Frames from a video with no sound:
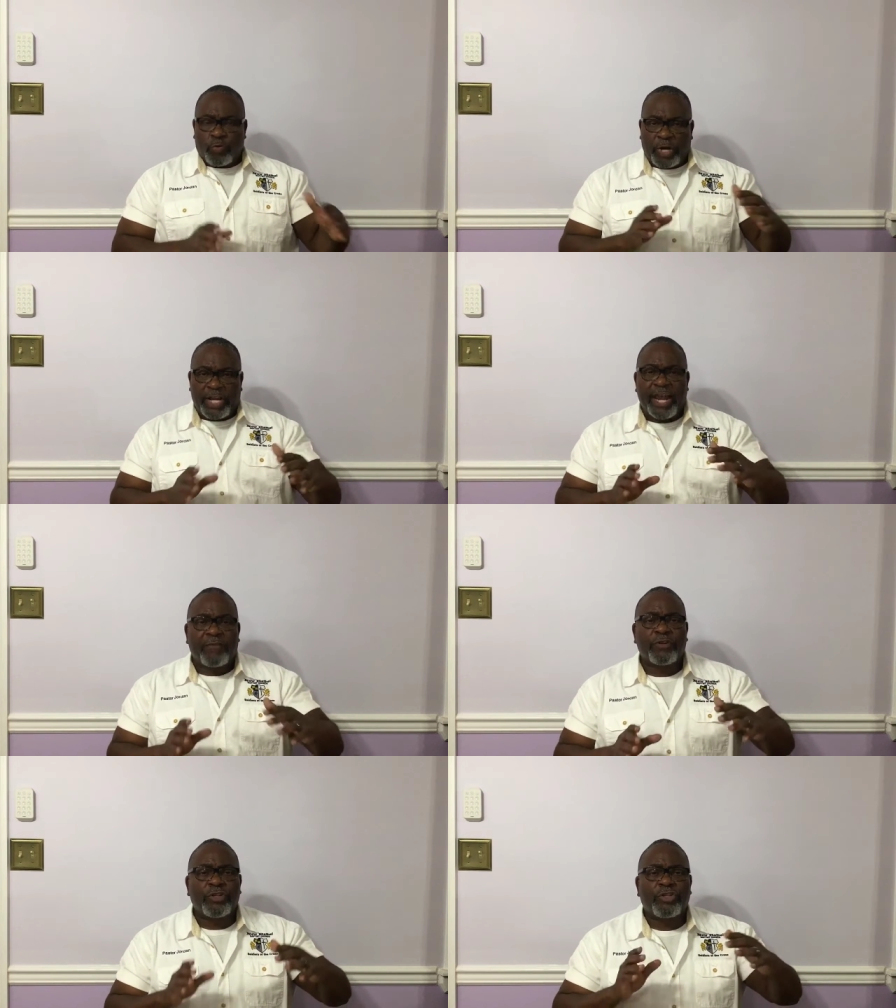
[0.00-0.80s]

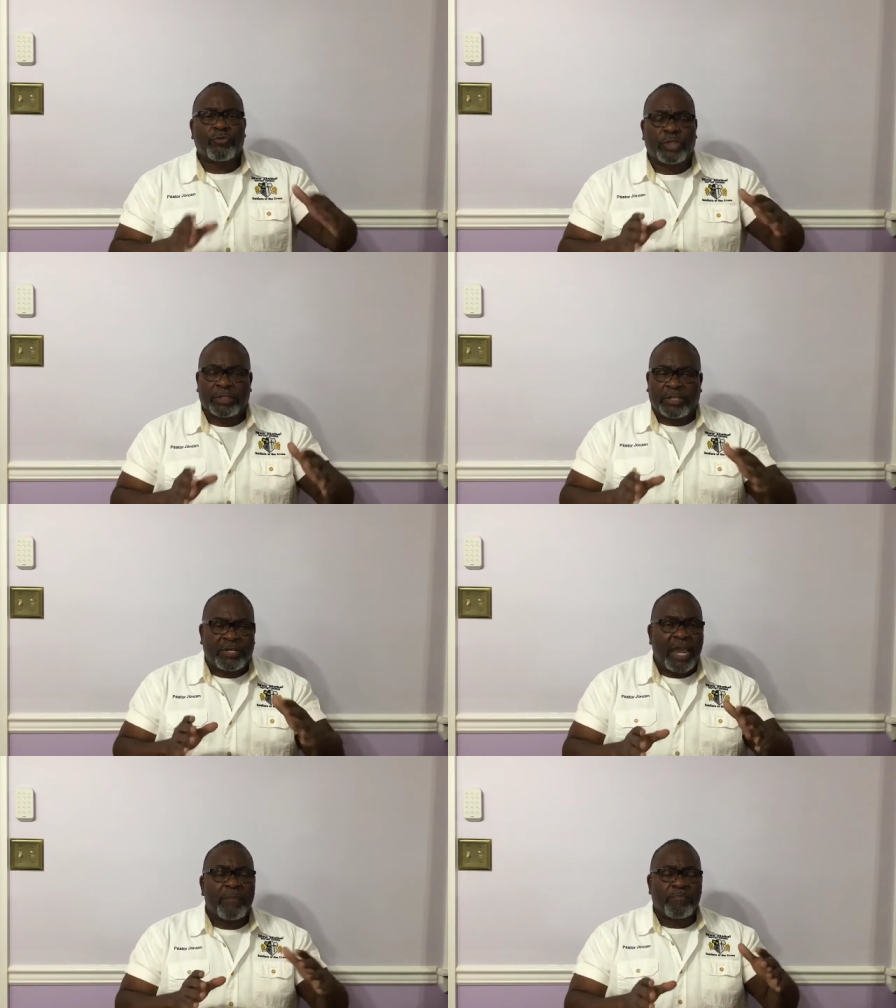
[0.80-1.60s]
whatever the
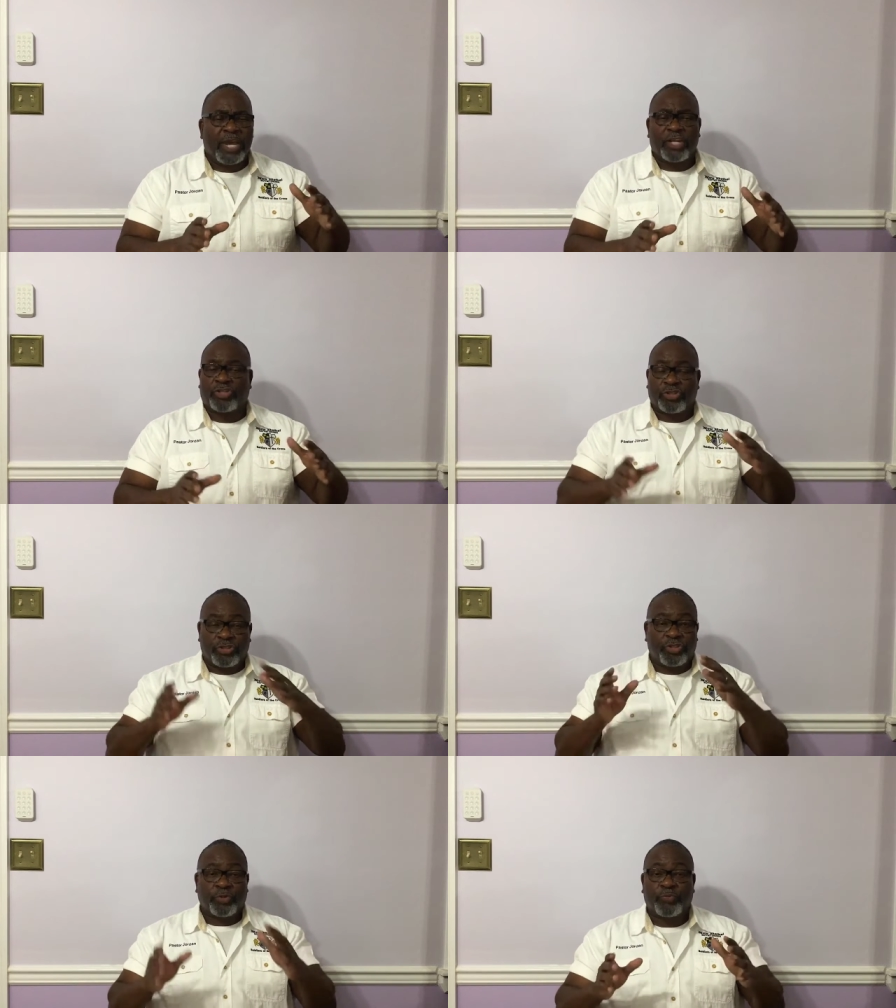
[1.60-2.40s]
tape measure
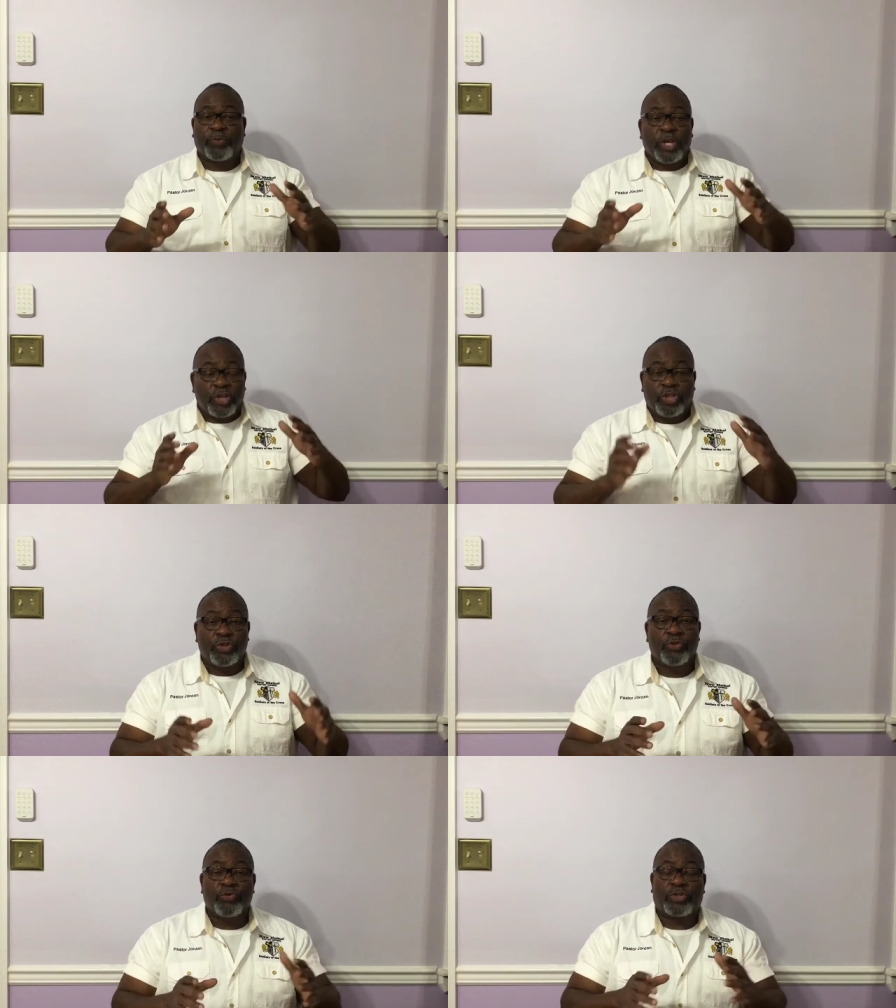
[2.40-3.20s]
you
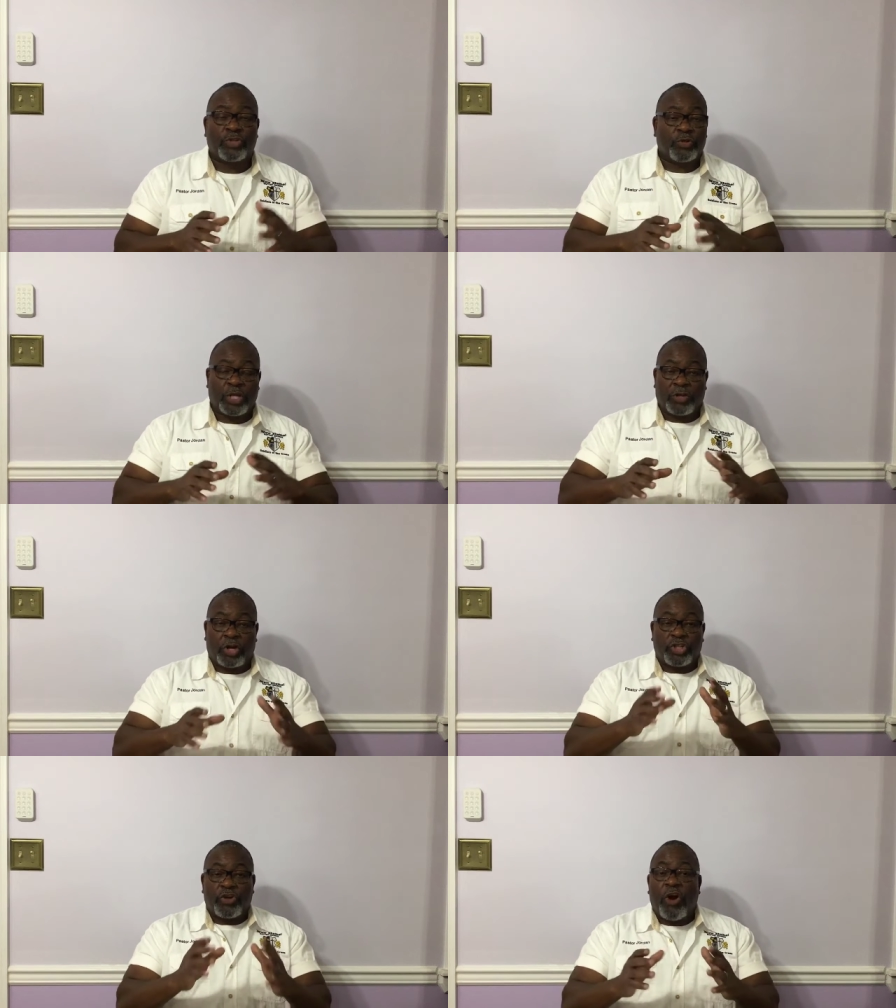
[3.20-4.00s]
use to
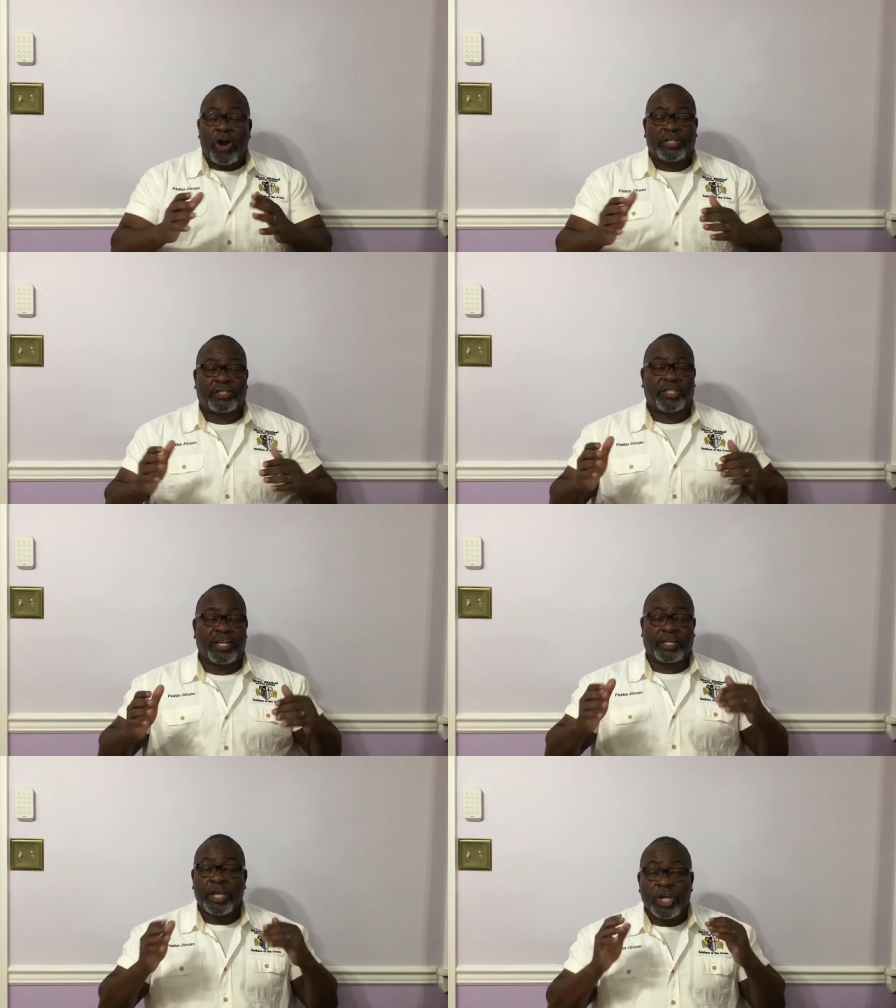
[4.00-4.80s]
or
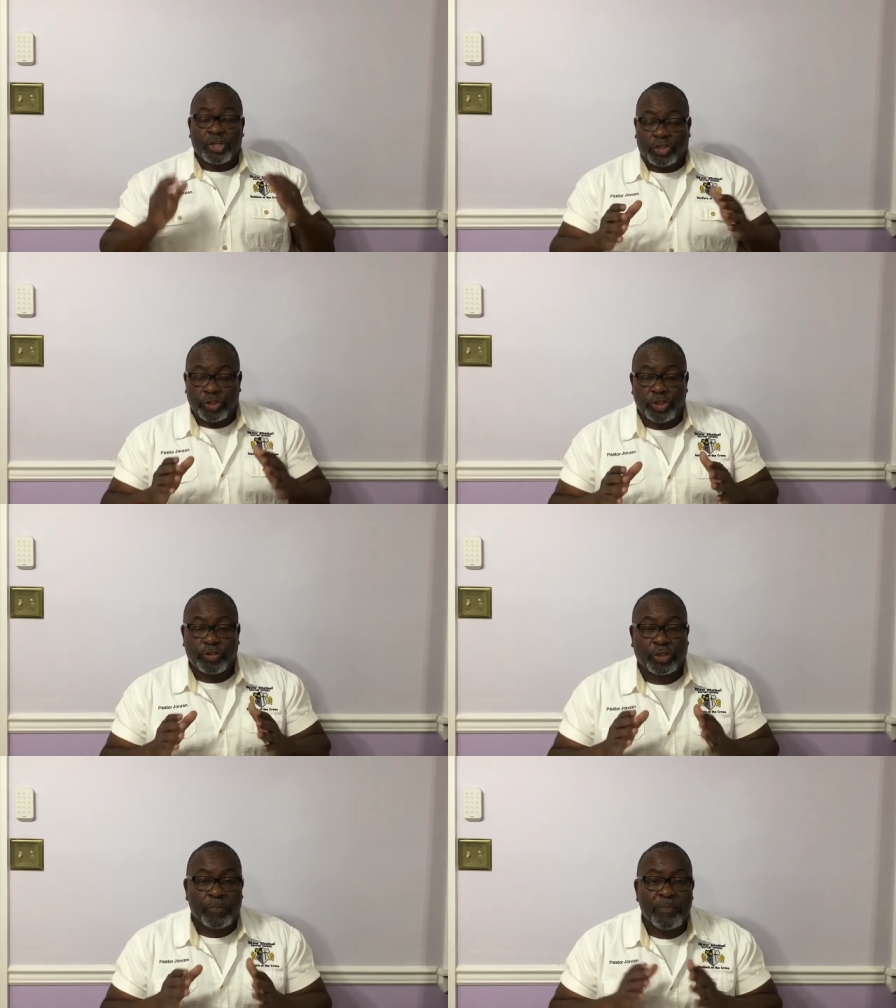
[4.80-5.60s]
yardstick to,
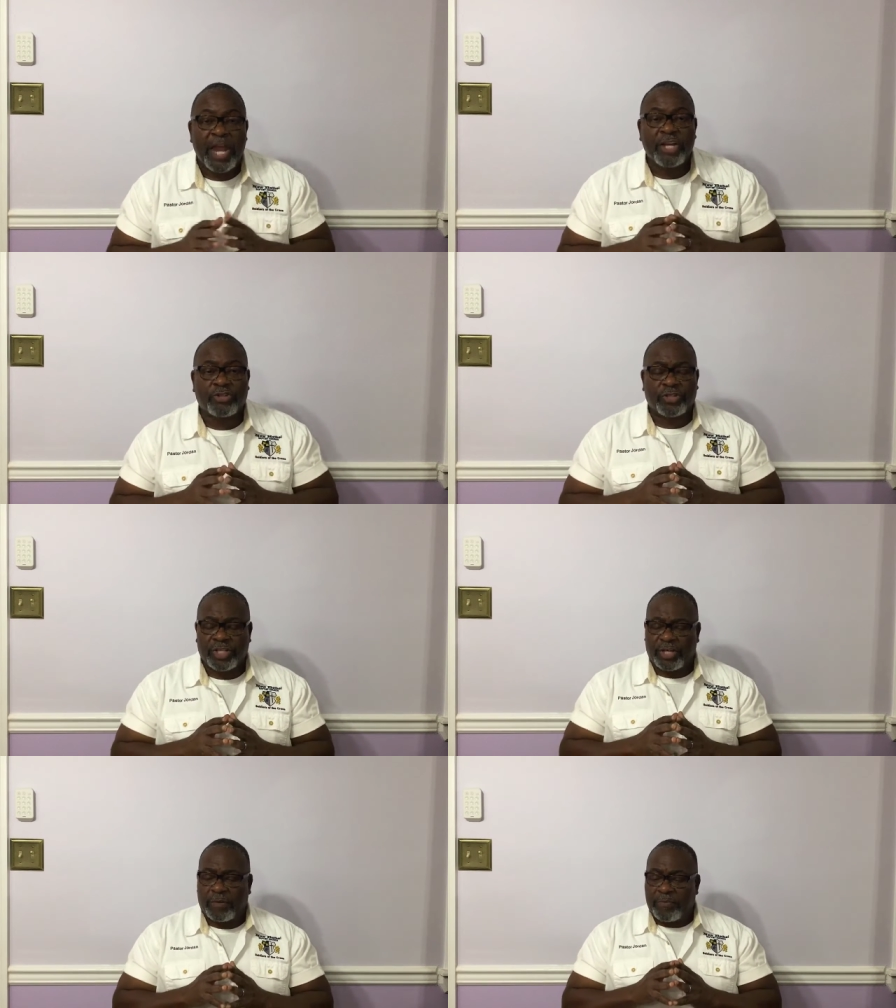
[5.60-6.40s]
to measure
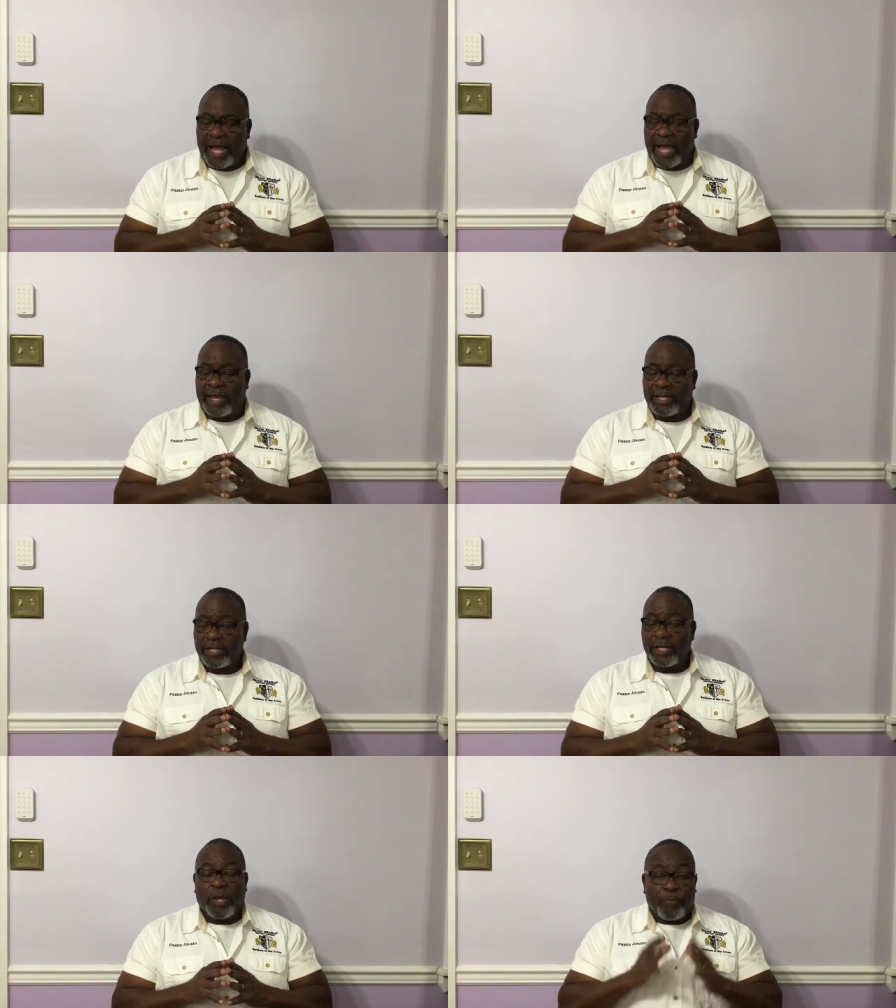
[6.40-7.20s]
them by,
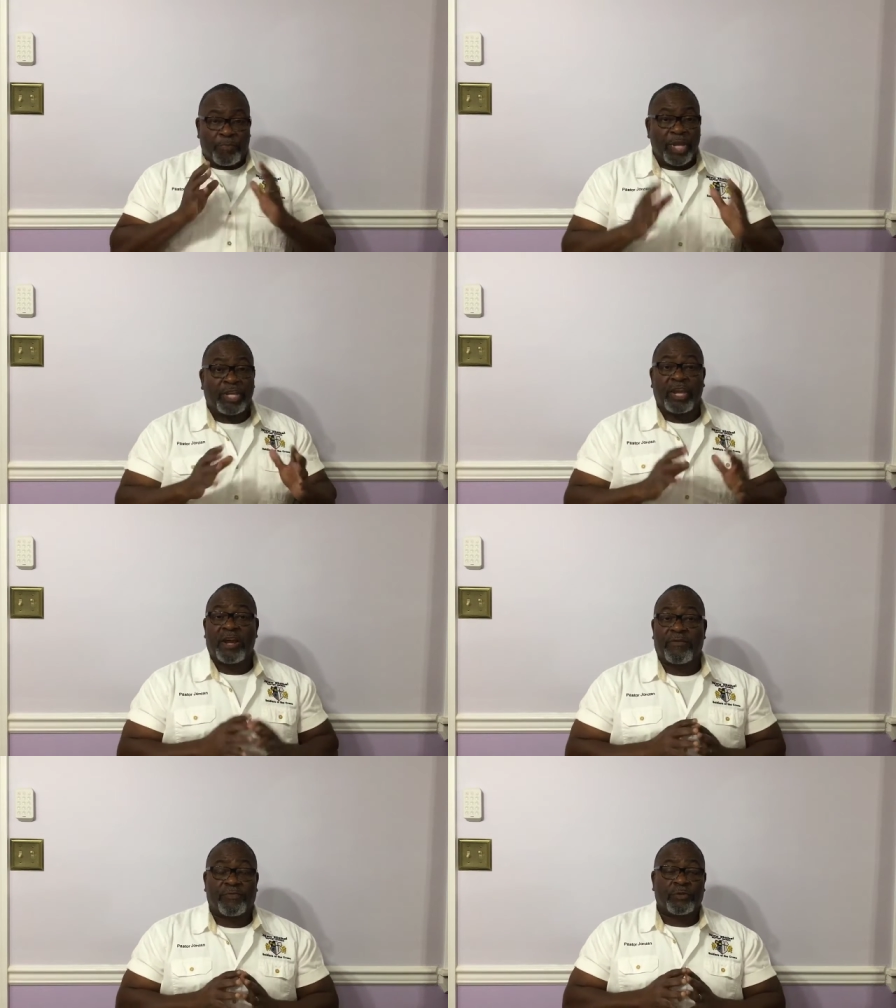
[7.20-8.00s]
be
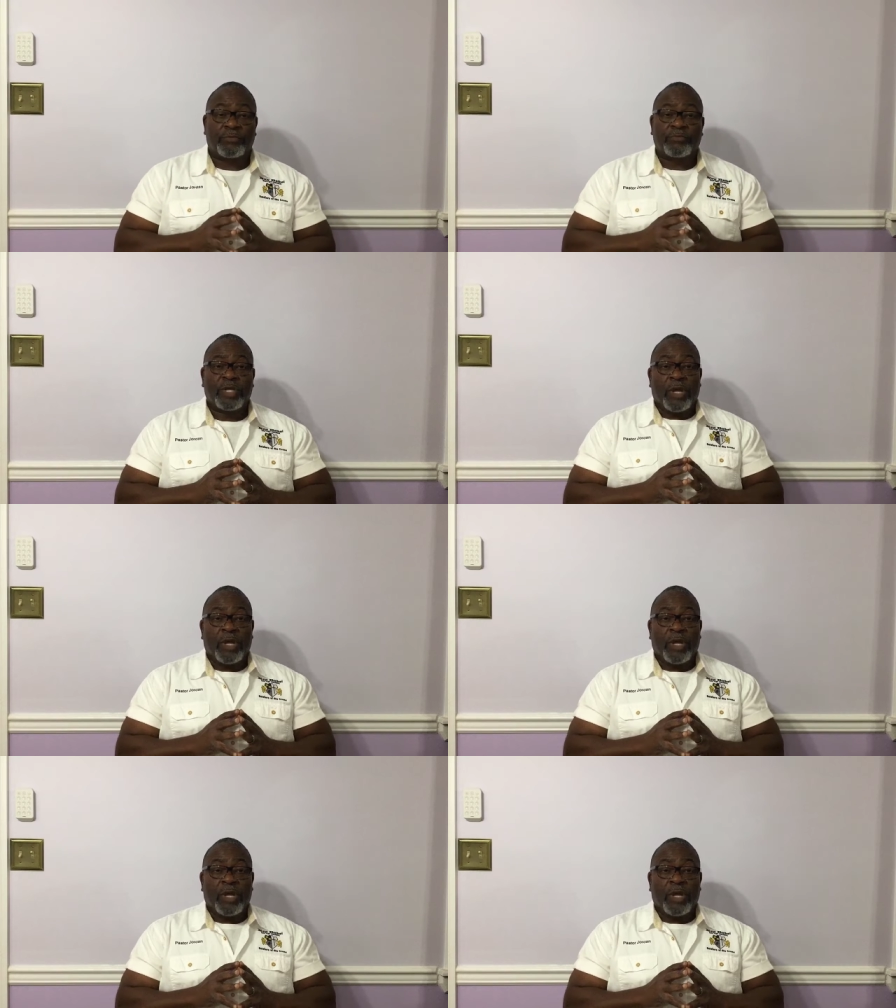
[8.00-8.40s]
careful